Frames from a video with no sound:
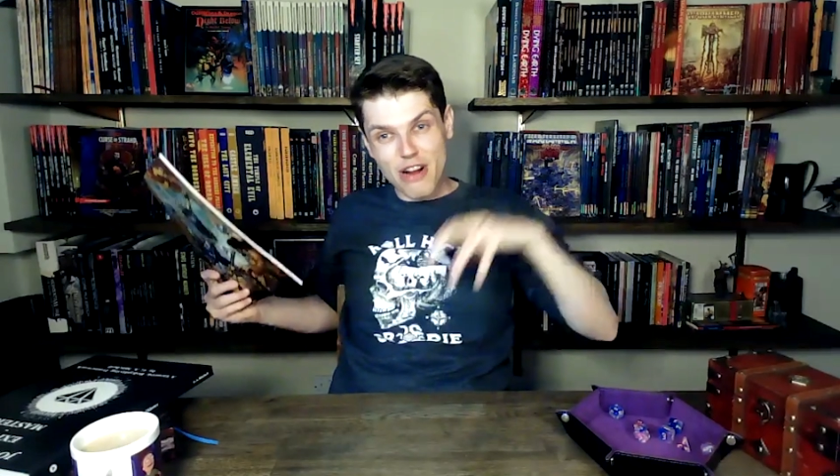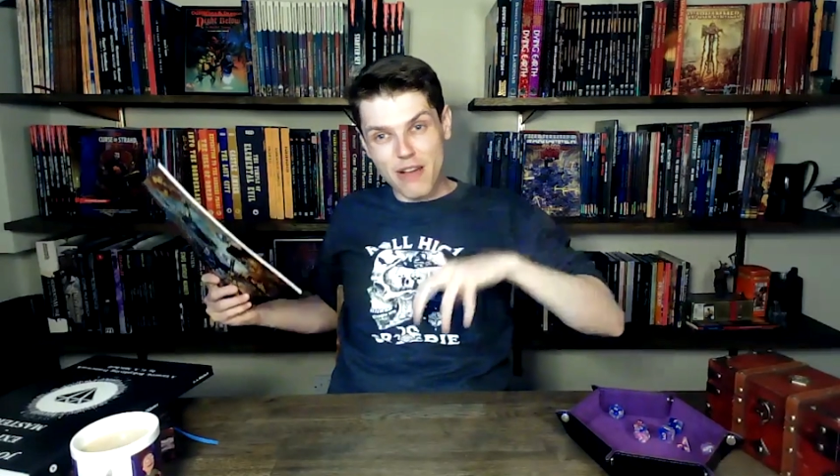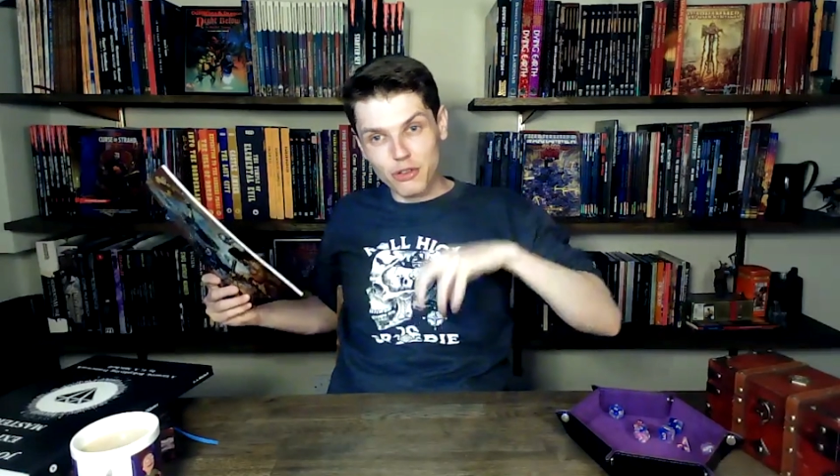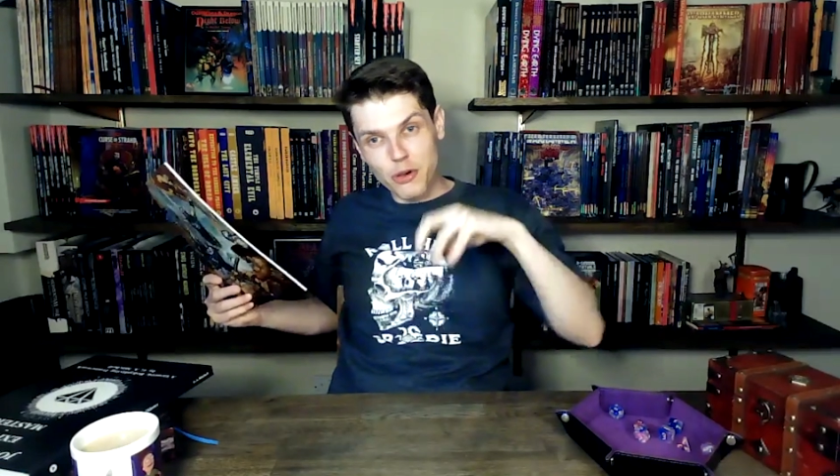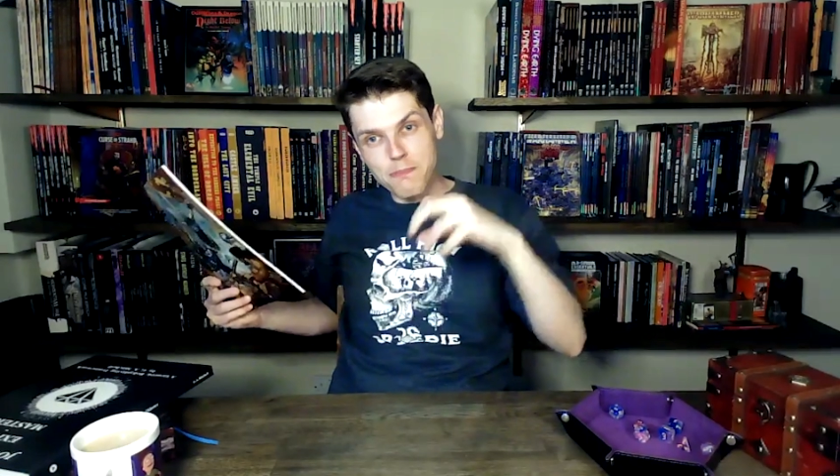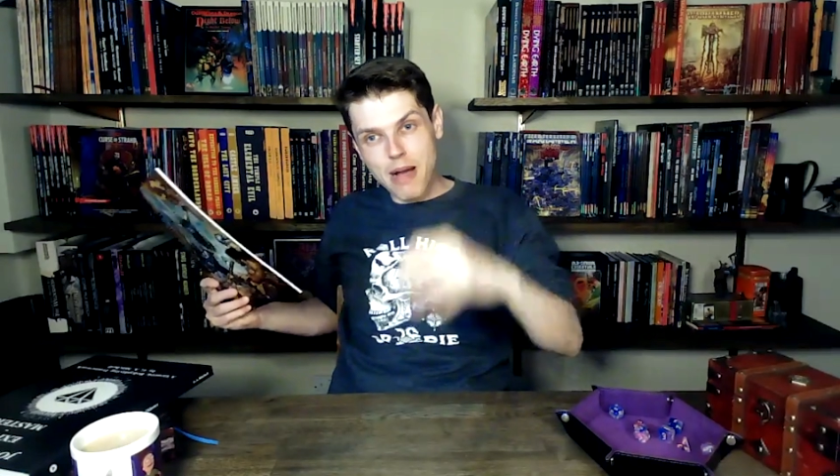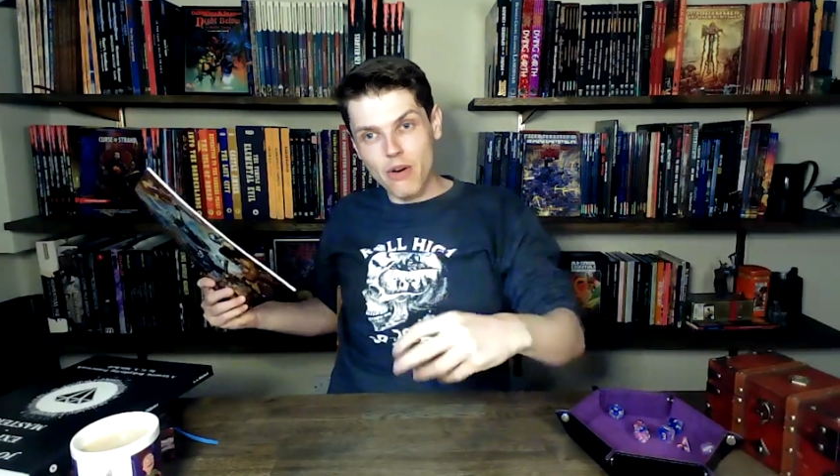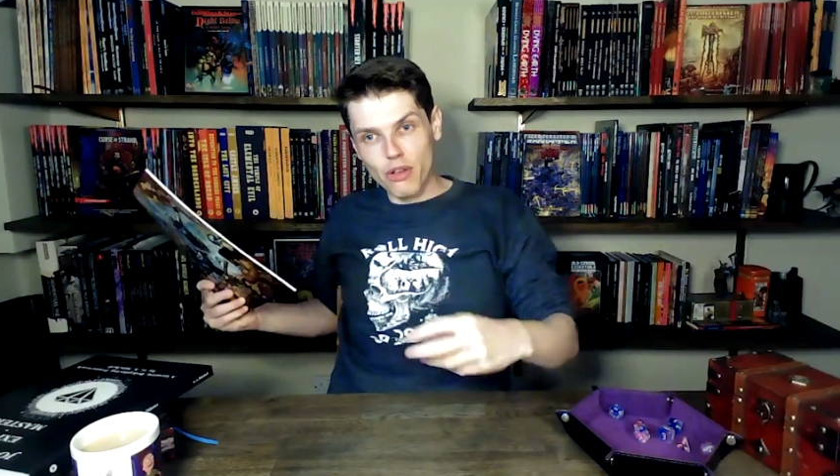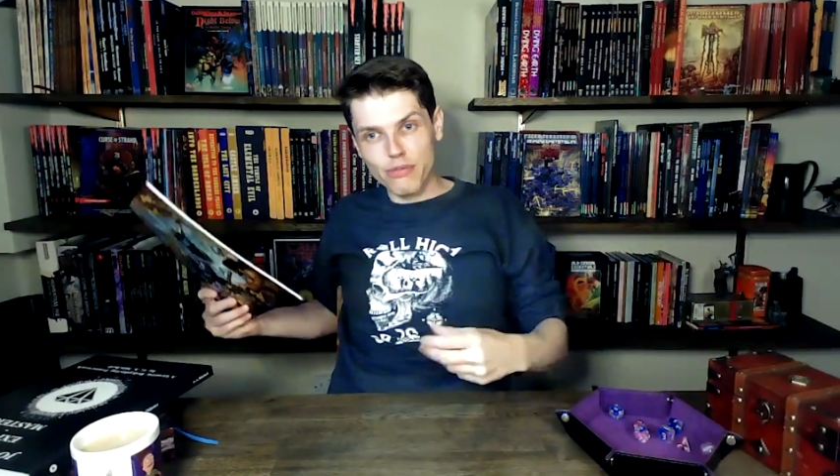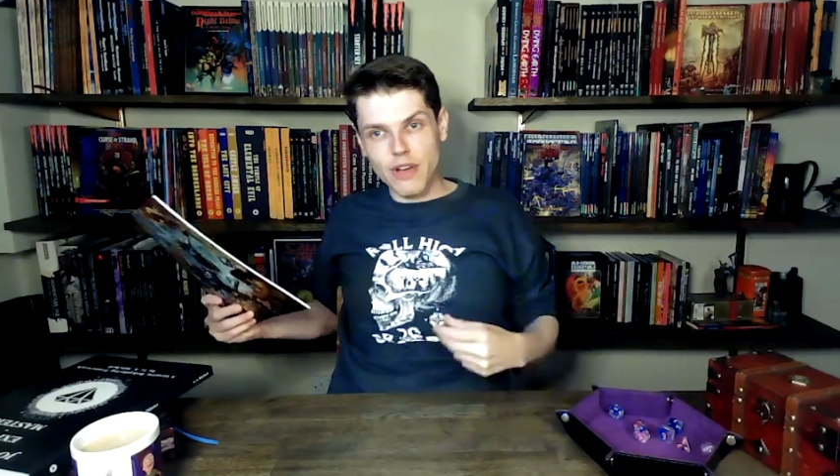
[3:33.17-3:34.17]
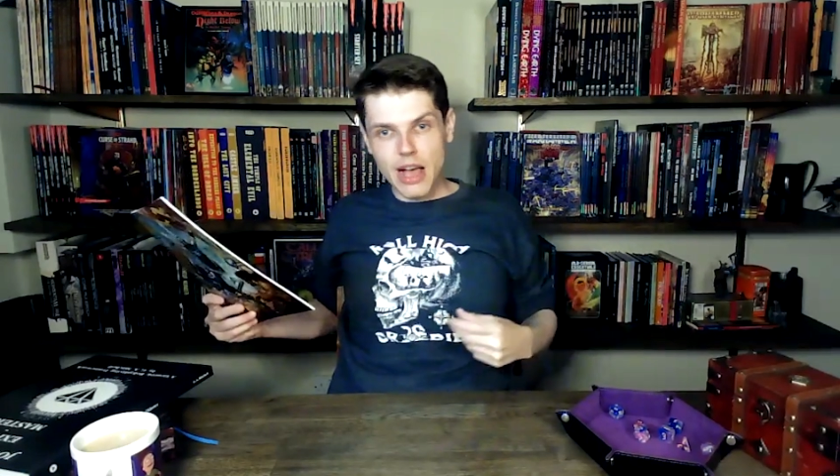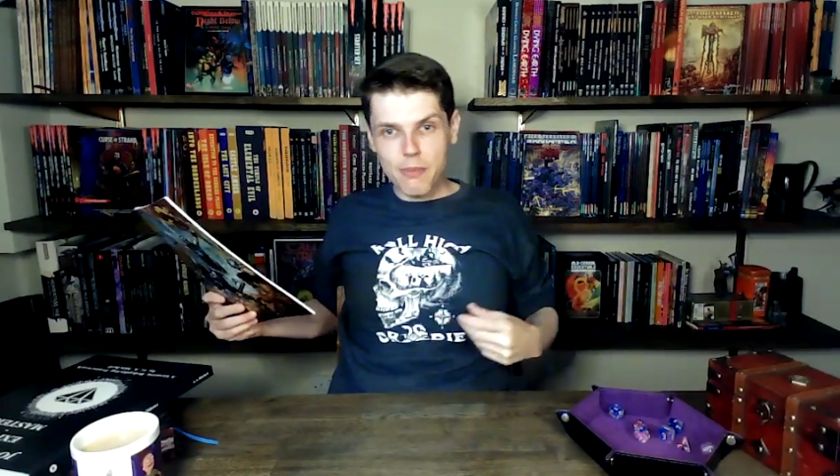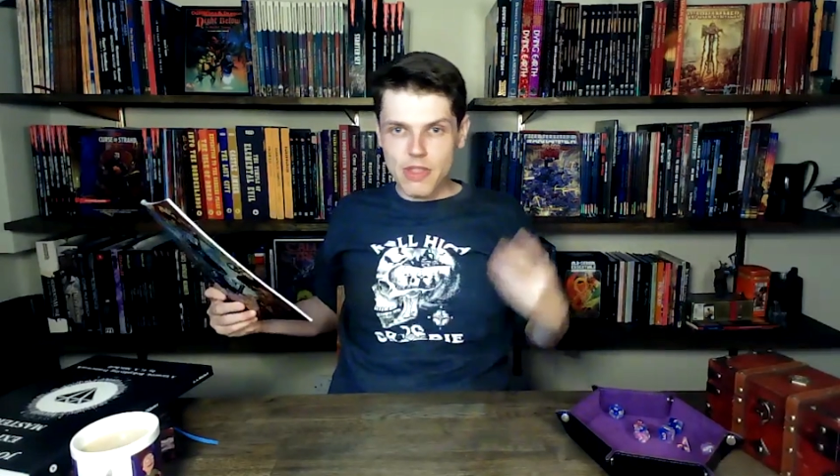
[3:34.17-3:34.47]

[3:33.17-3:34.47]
travel to Marrow's farm,